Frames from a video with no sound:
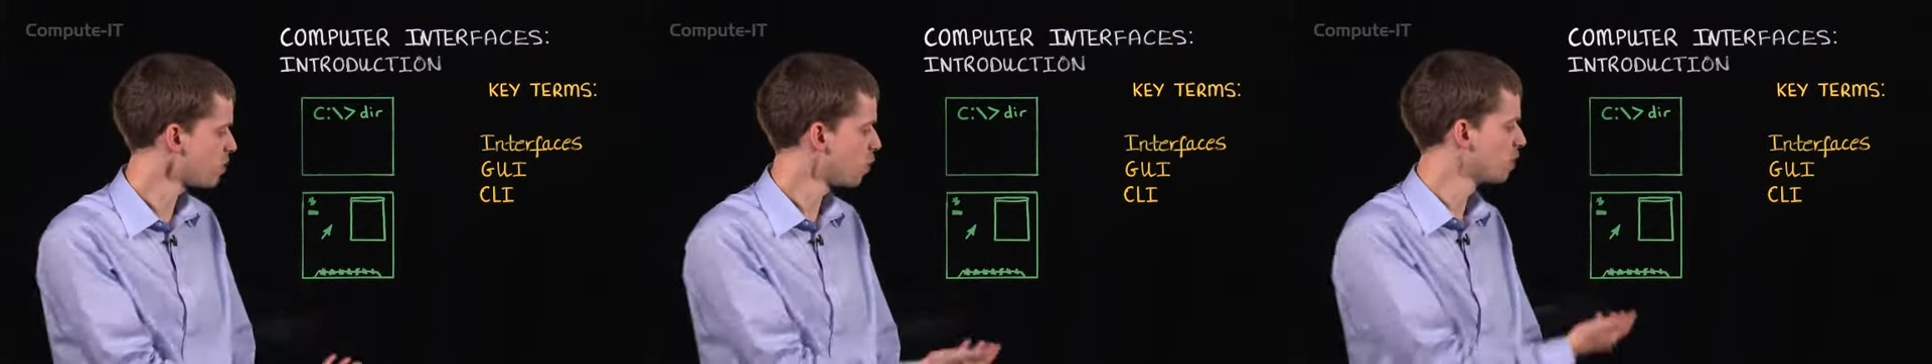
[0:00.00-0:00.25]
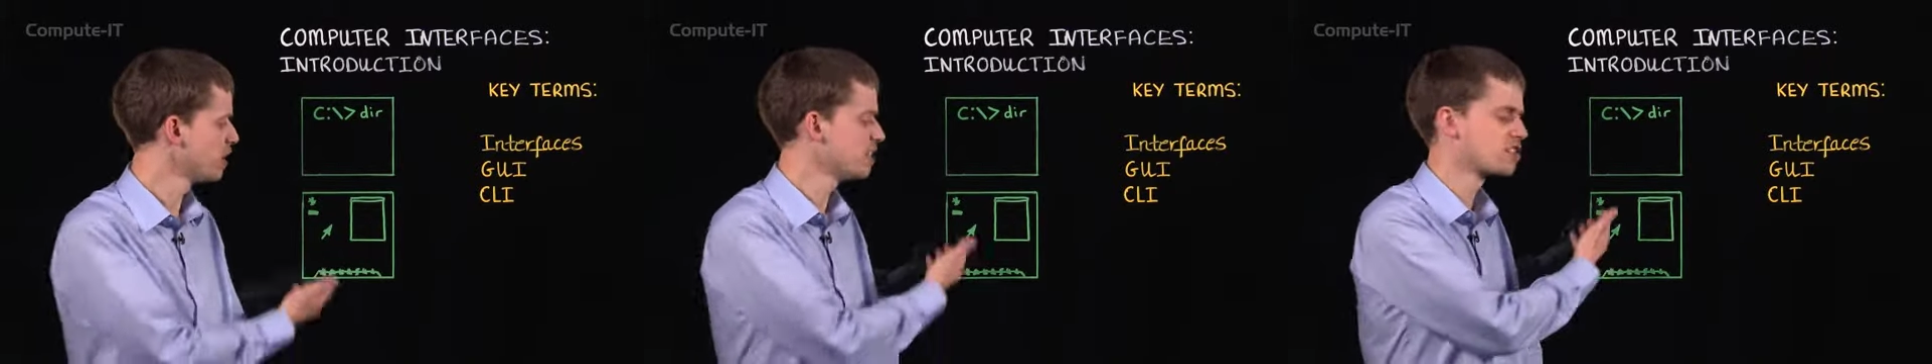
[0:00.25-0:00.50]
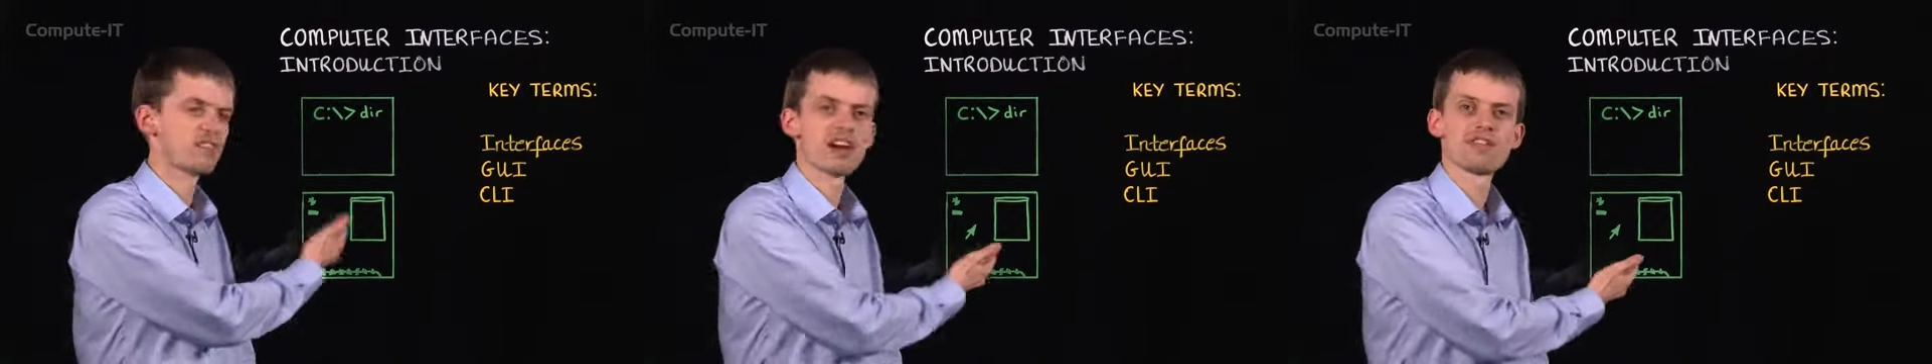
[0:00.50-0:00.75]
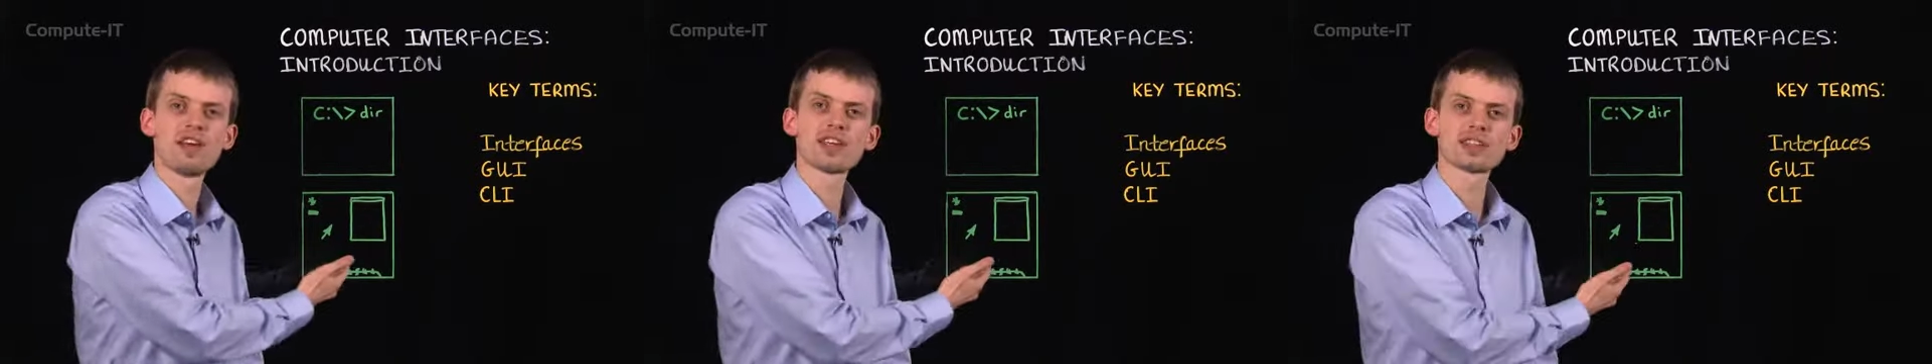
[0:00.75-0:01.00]
all these
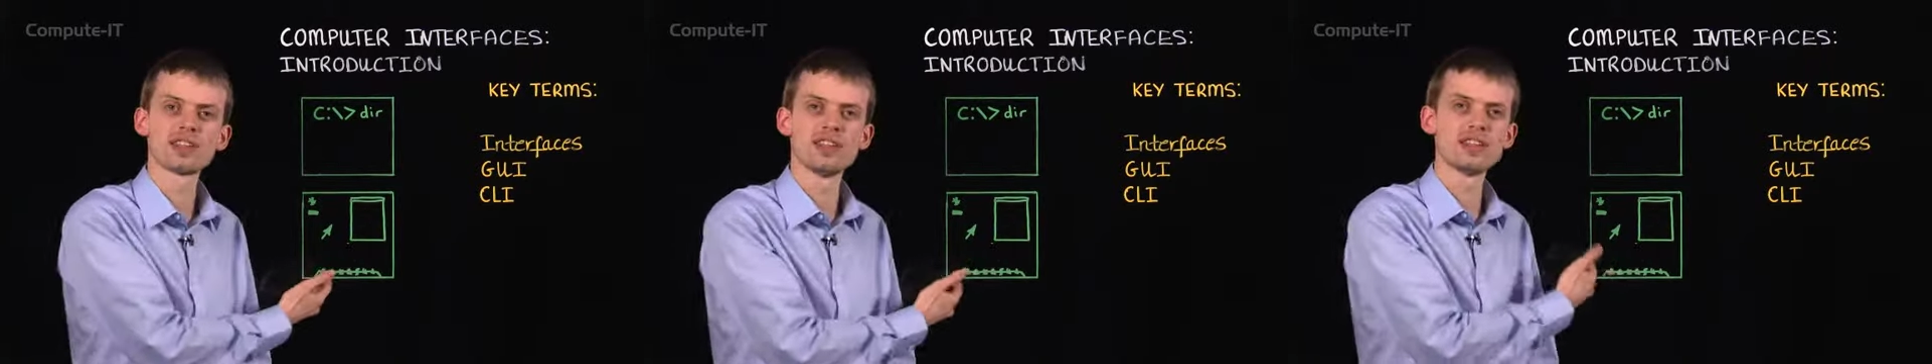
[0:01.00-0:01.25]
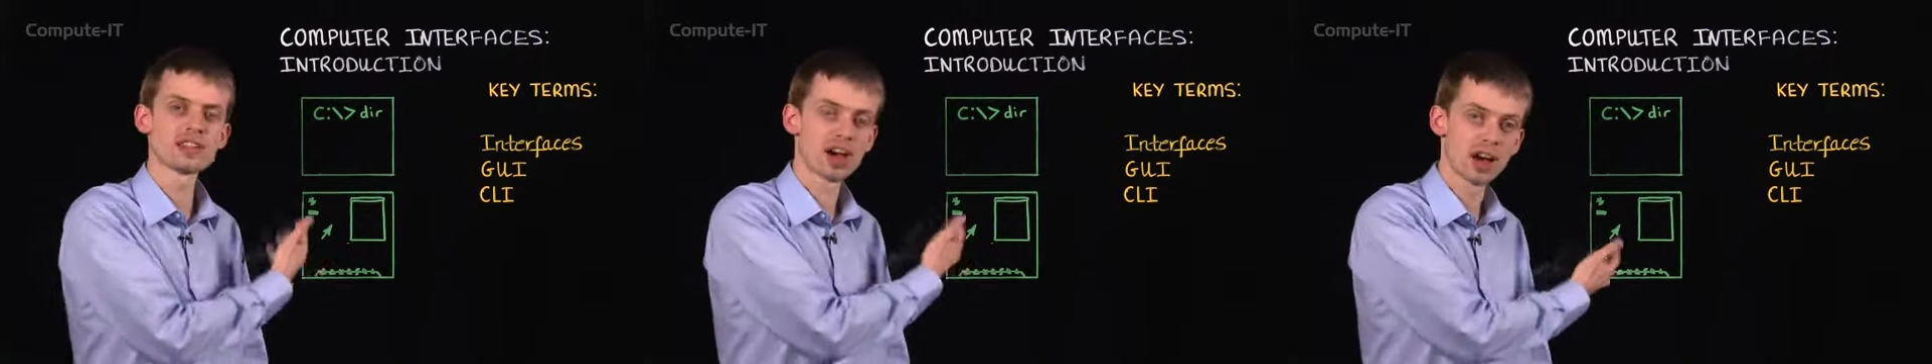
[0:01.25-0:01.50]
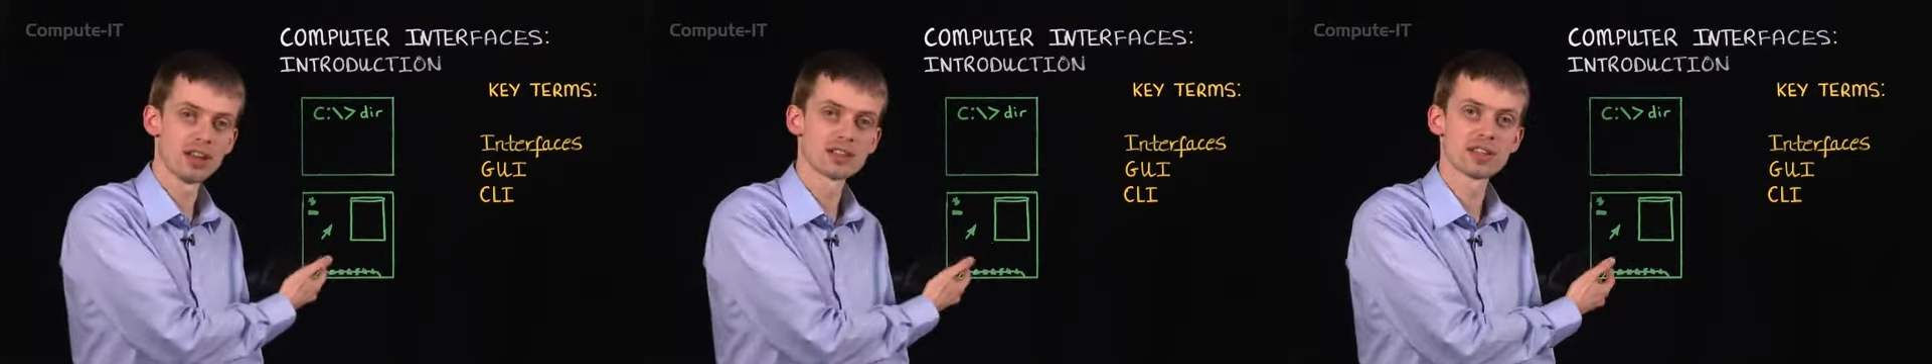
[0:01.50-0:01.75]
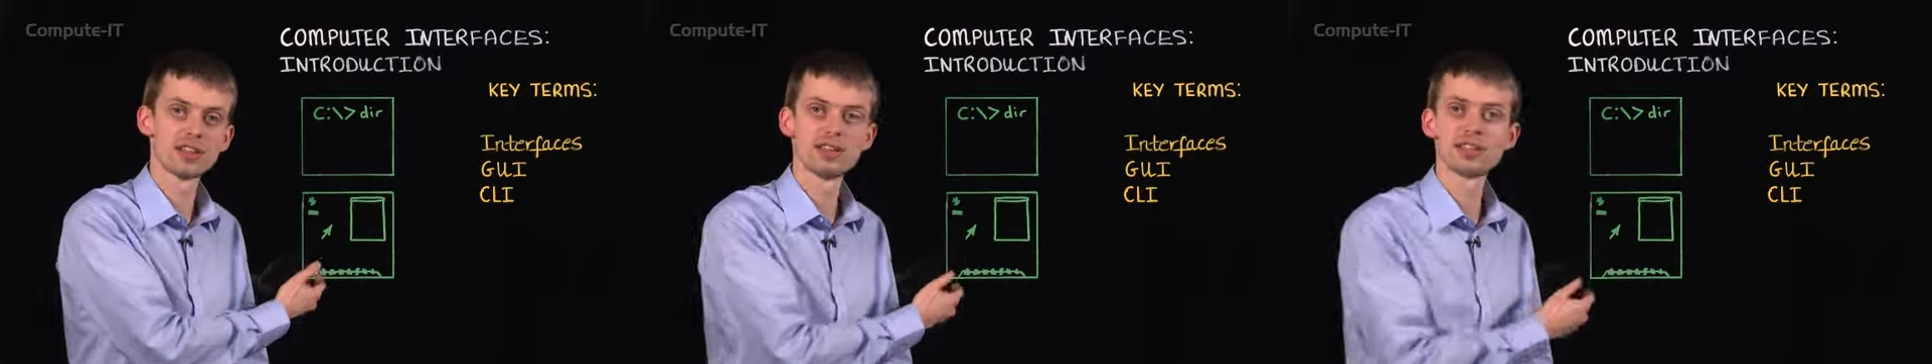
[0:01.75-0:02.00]
graphics and these
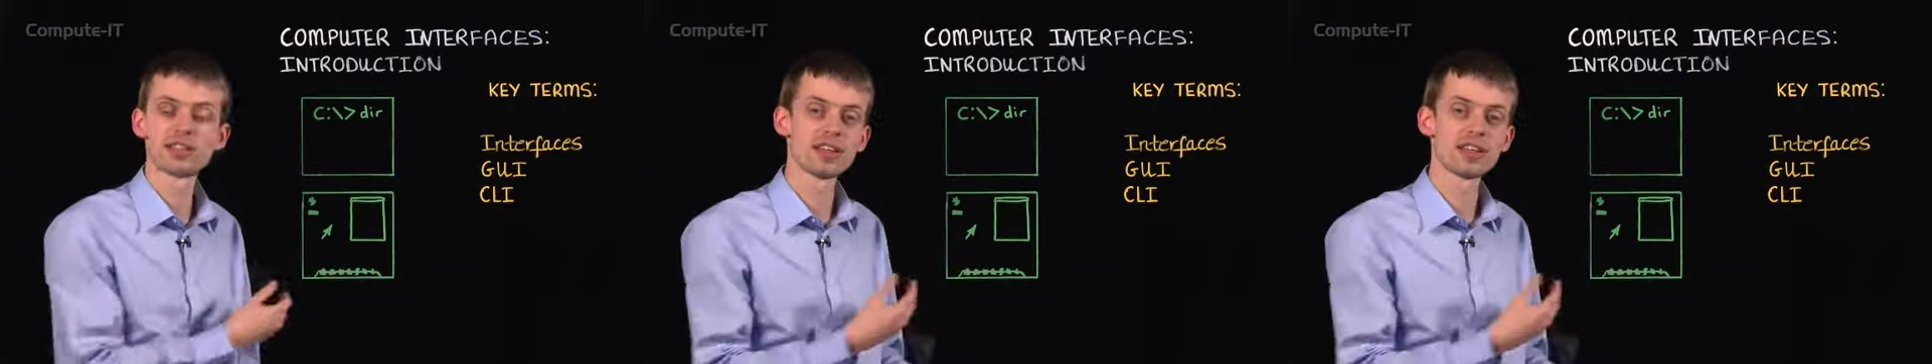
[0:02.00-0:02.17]
colors and